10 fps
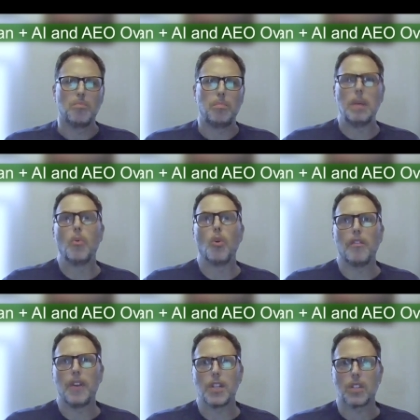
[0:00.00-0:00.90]
be more
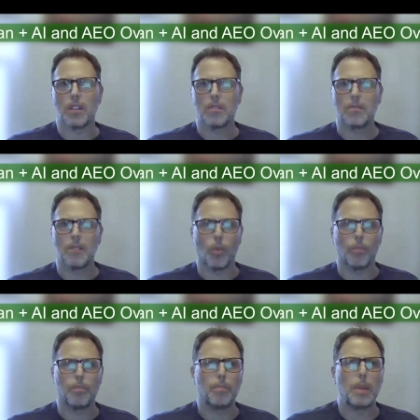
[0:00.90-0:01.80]
efficient or
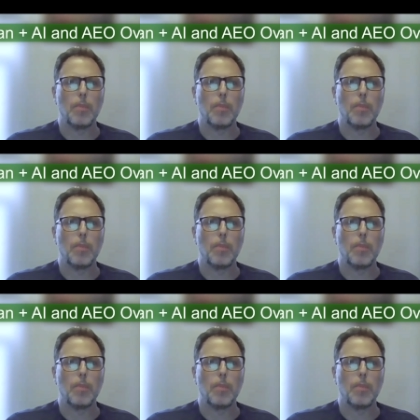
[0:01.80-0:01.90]
be